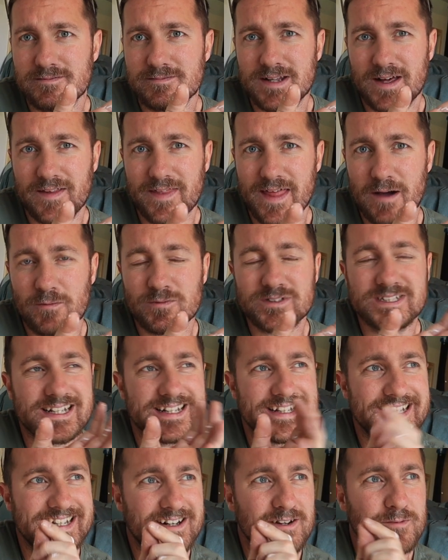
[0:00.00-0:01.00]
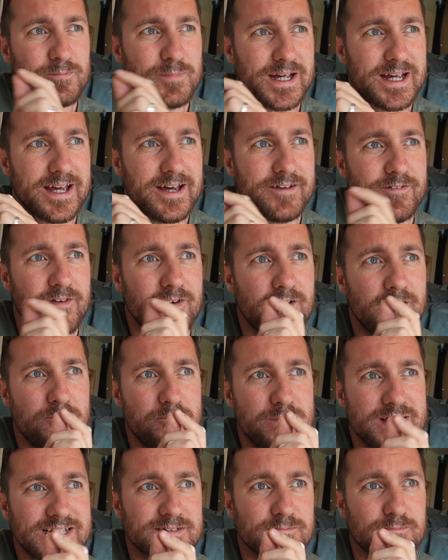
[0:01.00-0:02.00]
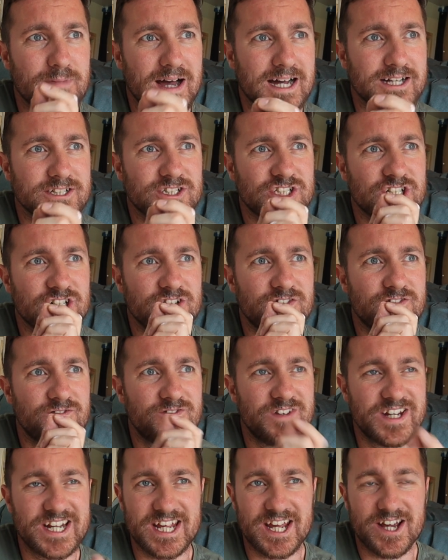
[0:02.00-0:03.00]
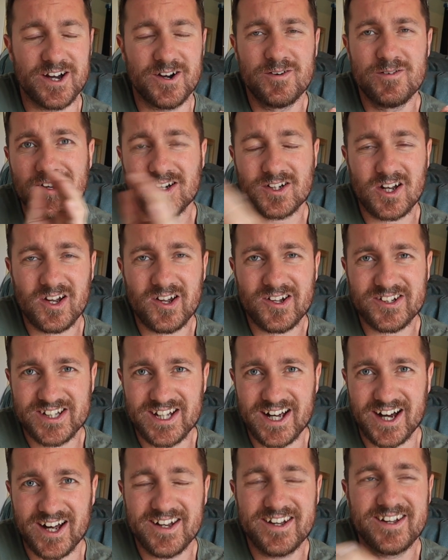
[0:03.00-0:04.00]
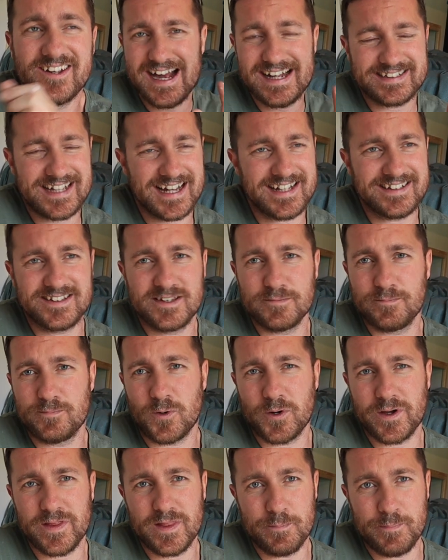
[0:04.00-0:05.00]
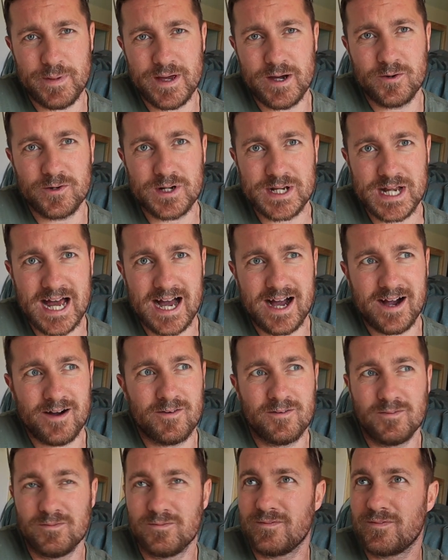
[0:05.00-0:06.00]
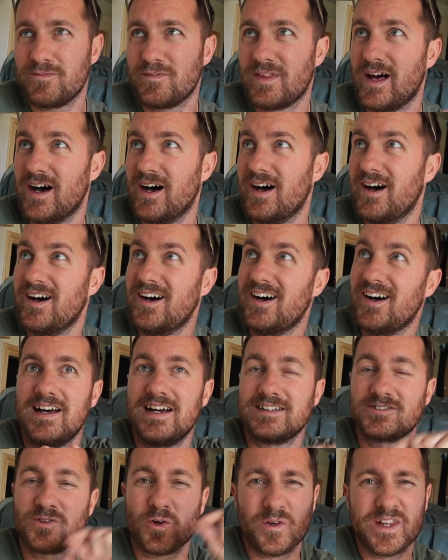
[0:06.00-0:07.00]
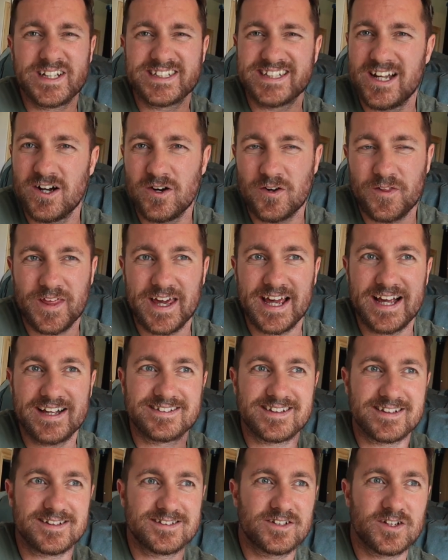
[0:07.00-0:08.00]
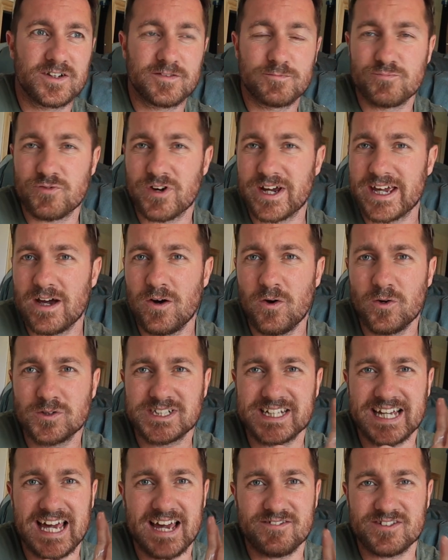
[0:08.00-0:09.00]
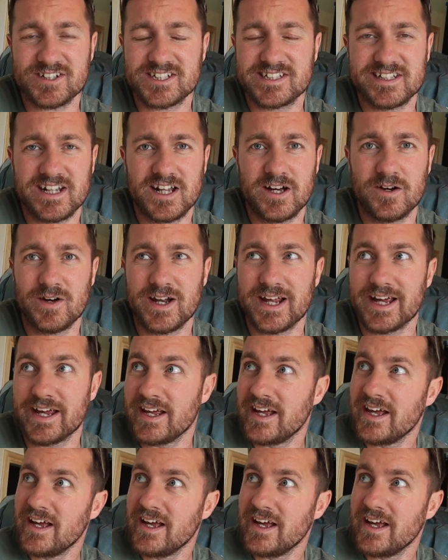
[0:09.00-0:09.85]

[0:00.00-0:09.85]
Now that was a little bit of a mismatch video. Got a lot done. It's getting to the point of the build now that it's all these little things that sort of bring it all together slowly.